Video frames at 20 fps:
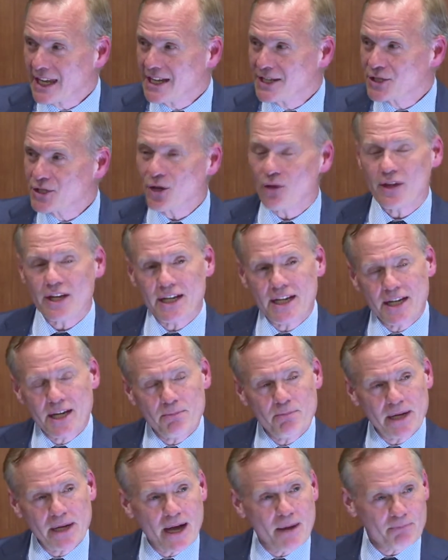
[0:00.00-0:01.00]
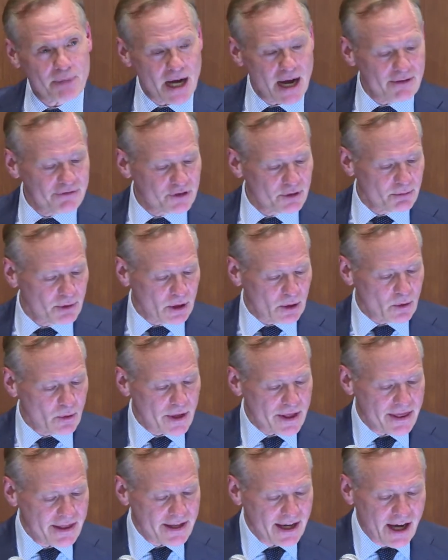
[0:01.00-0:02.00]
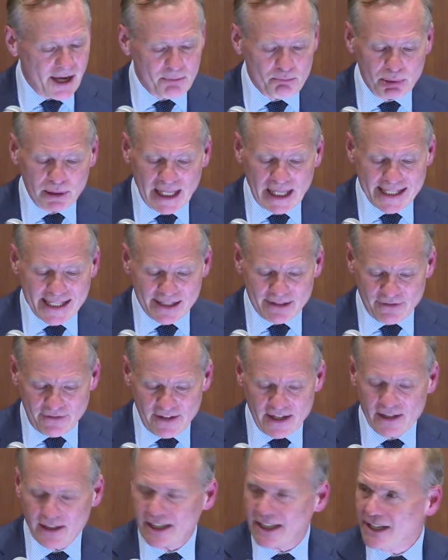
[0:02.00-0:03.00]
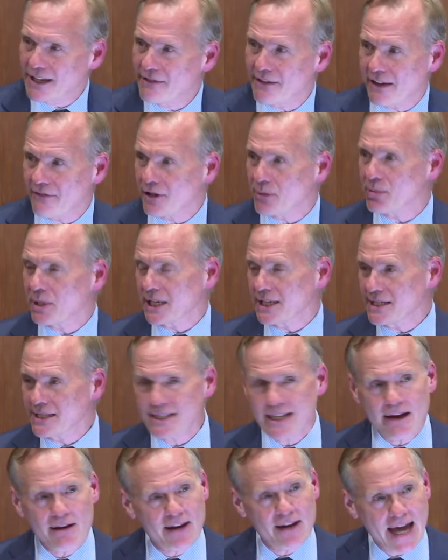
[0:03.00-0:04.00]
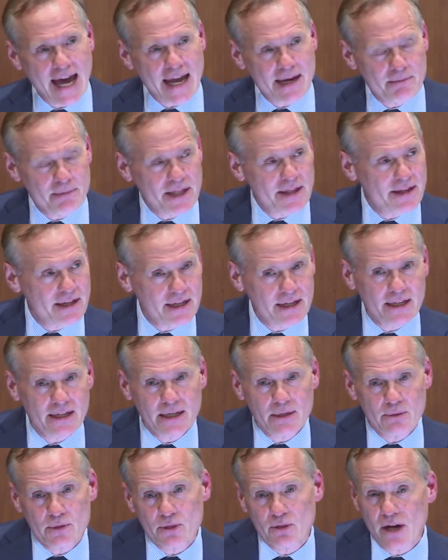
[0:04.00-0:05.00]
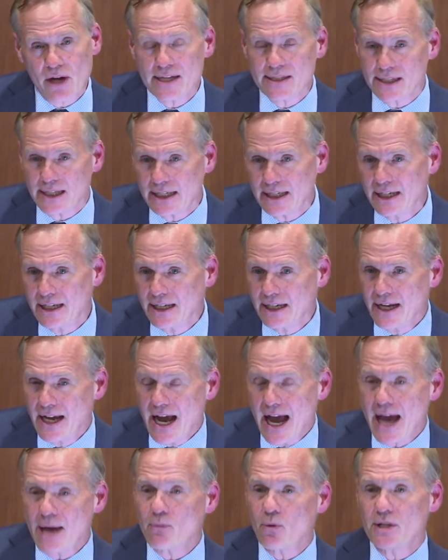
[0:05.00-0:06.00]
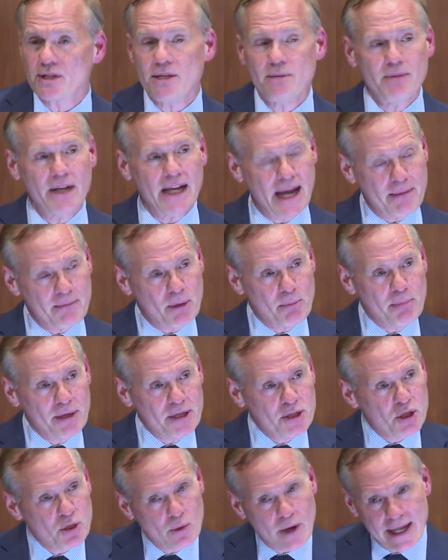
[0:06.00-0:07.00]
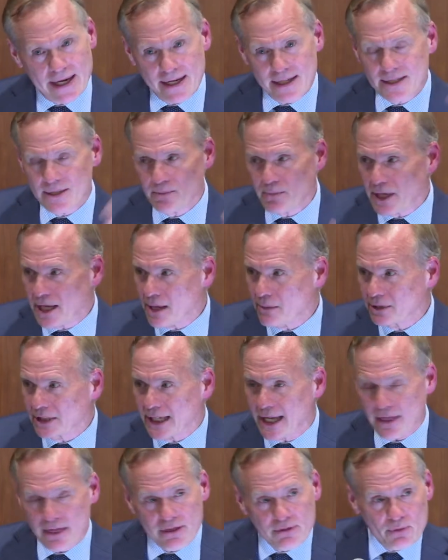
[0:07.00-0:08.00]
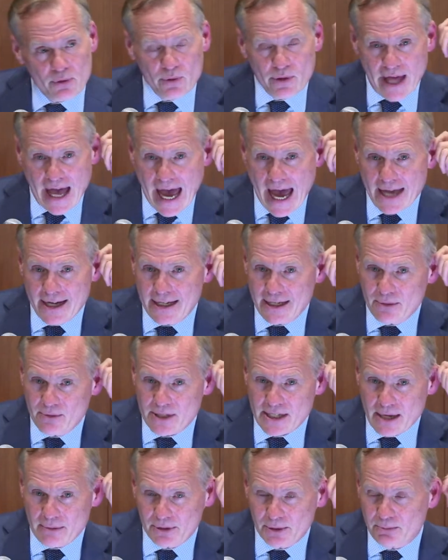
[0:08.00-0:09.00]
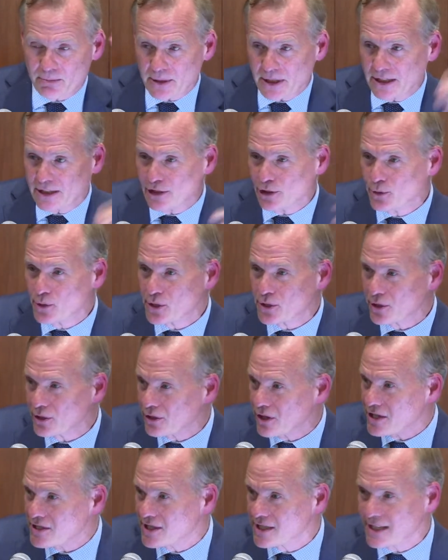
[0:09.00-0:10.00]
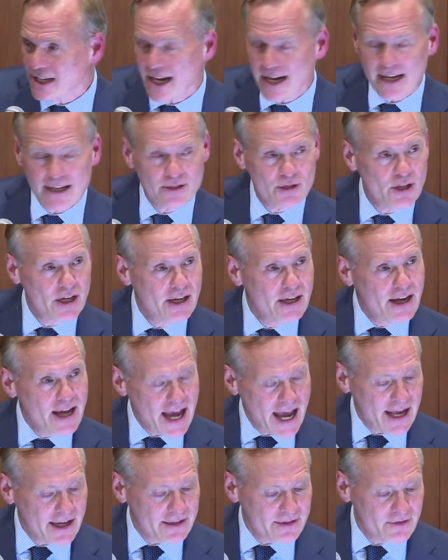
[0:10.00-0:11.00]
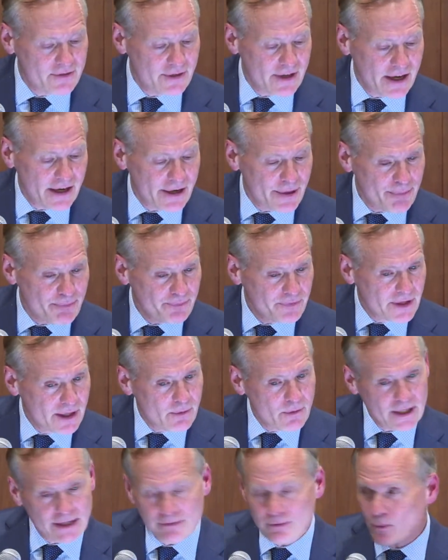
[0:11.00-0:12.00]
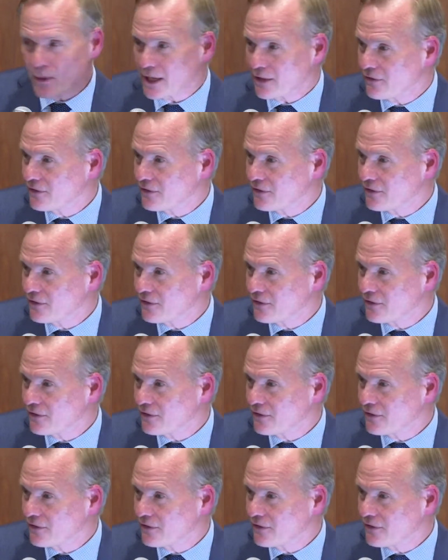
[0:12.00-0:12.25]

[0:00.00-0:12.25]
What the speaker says: so that he could become comfortable with the unpleasant feeling of everybody staring at him and thinking he was crazy. And once he became habituated to being able to get through that, he was able to be looser on stage, and even when he